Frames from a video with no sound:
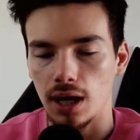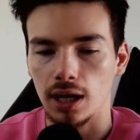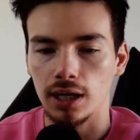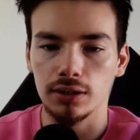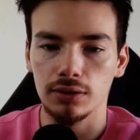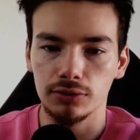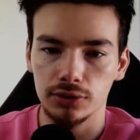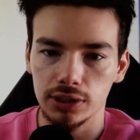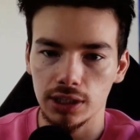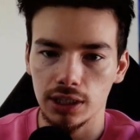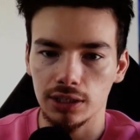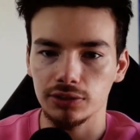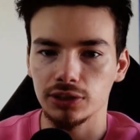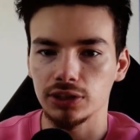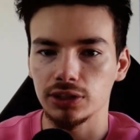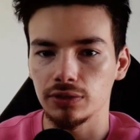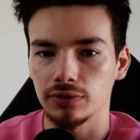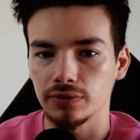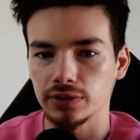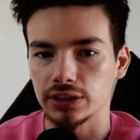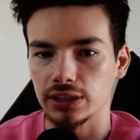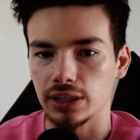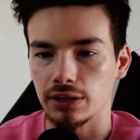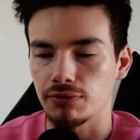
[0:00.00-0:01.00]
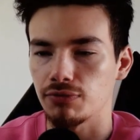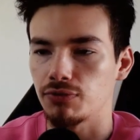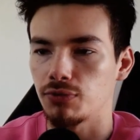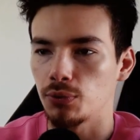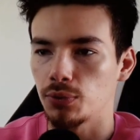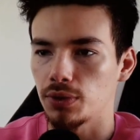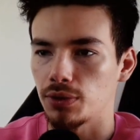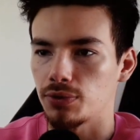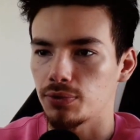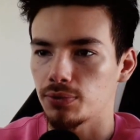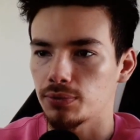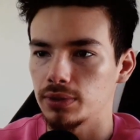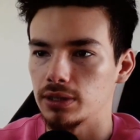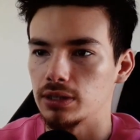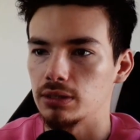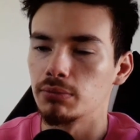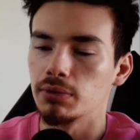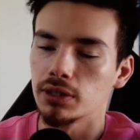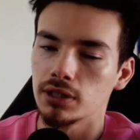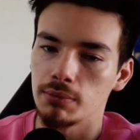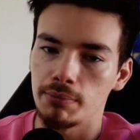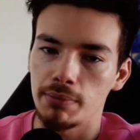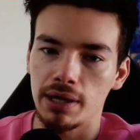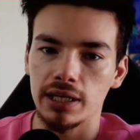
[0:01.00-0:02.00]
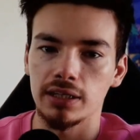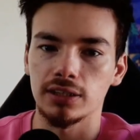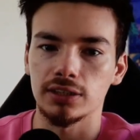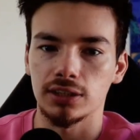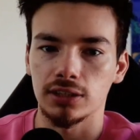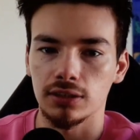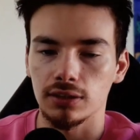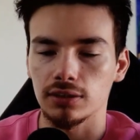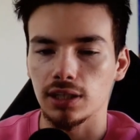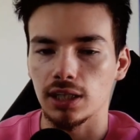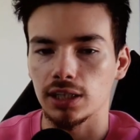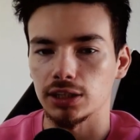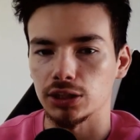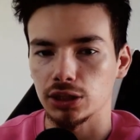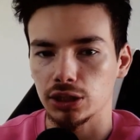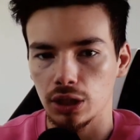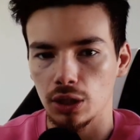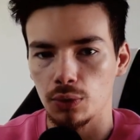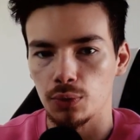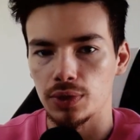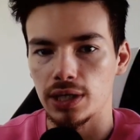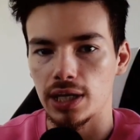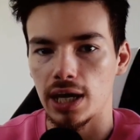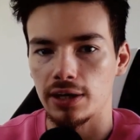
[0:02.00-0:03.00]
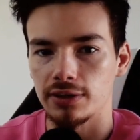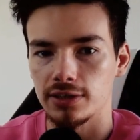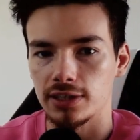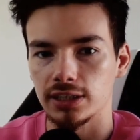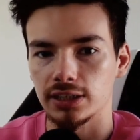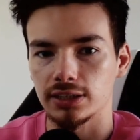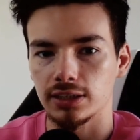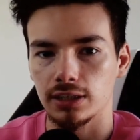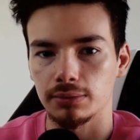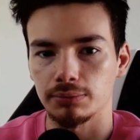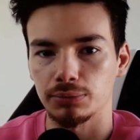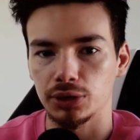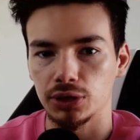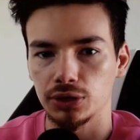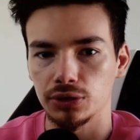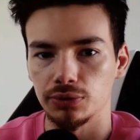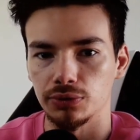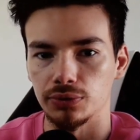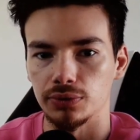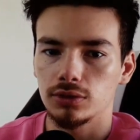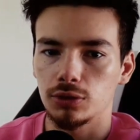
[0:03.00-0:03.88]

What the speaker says: I know Thiago Silva is like 43, but the man doesn't look like he's slowing down anytime soon.